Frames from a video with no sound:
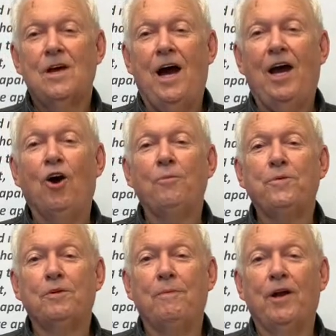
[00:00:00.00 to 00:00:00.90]
I hope
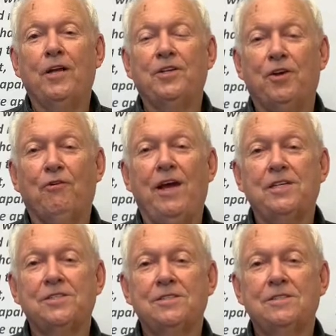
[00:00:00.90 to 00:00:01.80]
you're married to
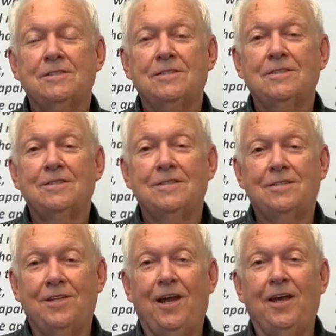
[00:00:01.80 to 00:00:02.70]
grace
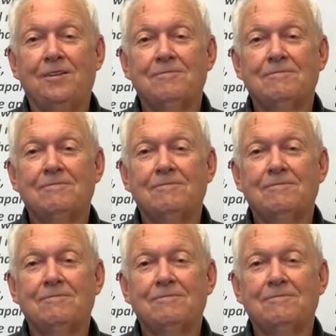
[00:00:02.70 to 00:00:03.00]
today.